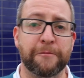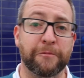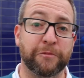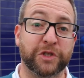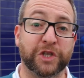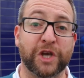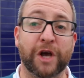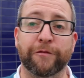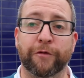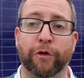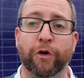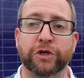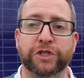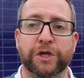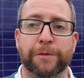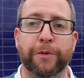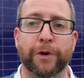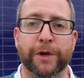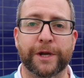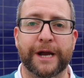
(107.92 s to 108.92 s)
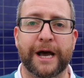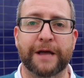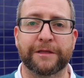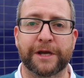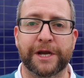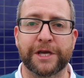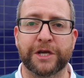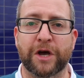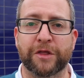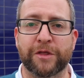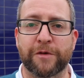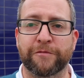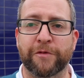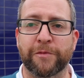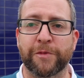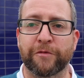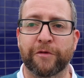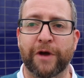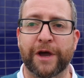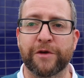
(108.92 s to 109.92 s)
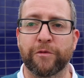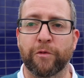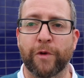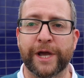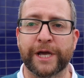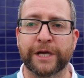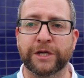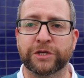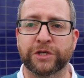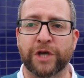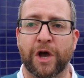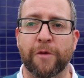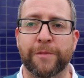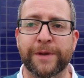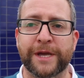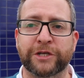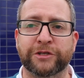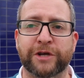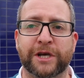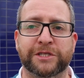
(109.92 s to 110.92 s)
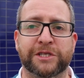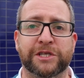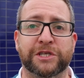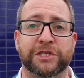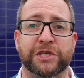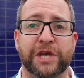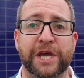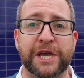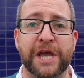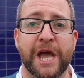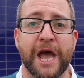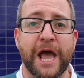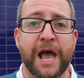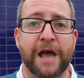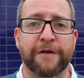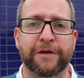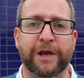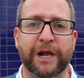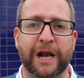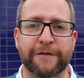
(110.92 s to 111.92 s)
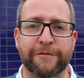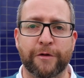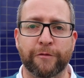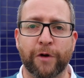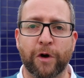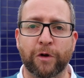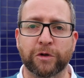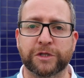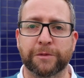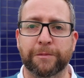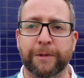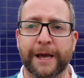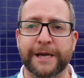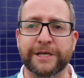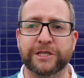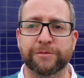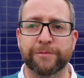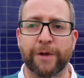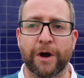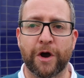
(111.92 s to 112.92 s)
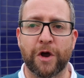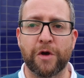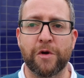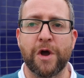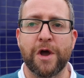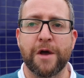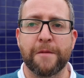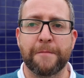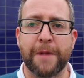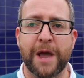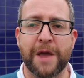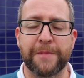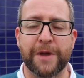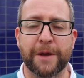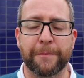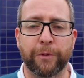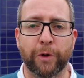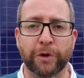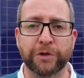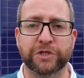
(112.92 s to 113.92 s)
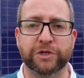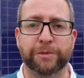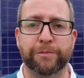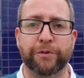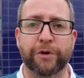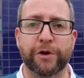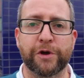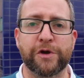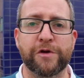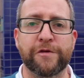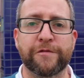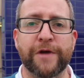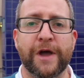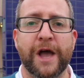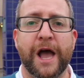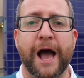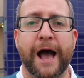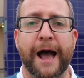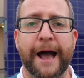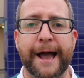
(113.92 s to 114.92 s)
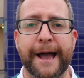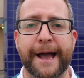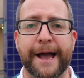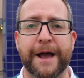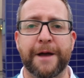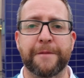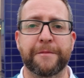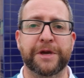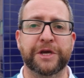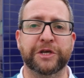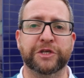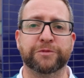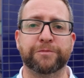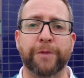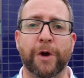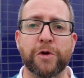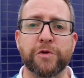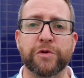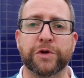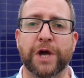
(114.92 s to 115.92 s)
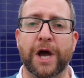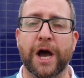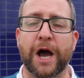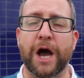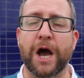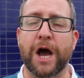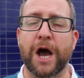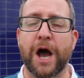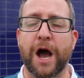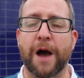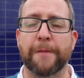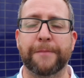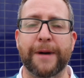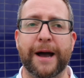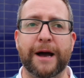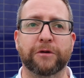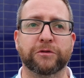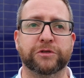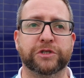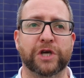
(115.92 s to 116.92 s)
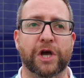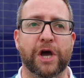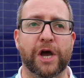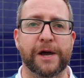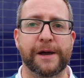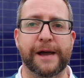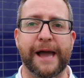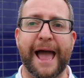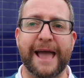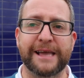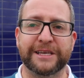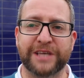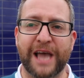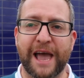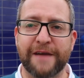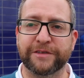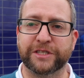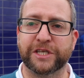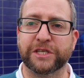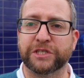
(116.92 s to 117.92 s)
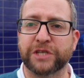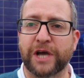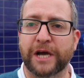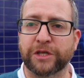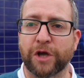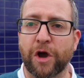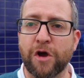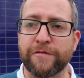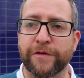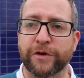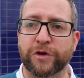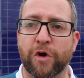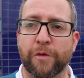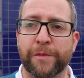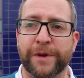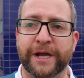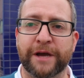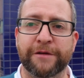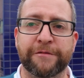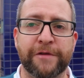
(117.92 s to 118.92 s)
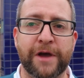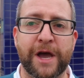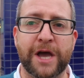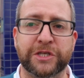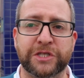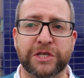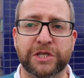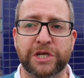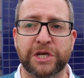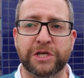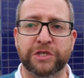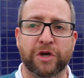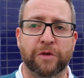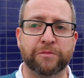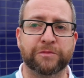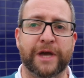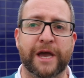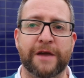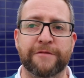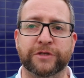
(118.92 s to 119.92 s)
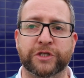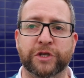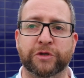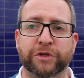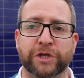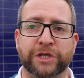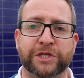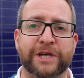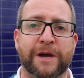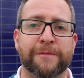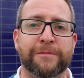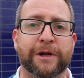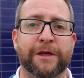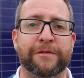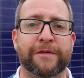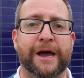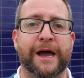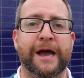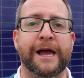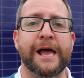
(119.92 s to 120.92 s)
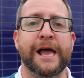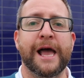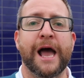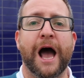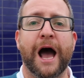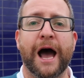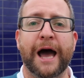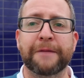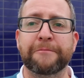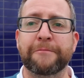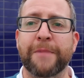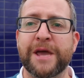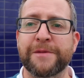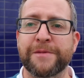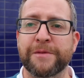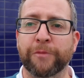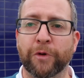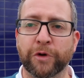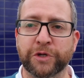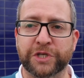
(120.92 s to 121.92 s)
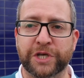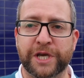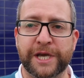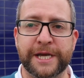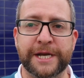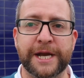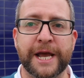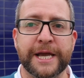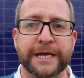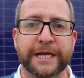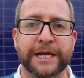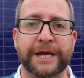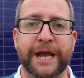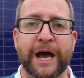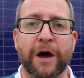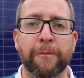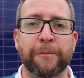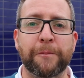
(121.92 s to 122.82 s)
Silva also pointing out that he got them from the right wing, so it'll be interesting to see if he'll have a role to play tomorrow, maybe a point to prove. He spoke about Everton side overcoming adversity. Tom Davis is a good example of that, and maybe Moyes Keane can now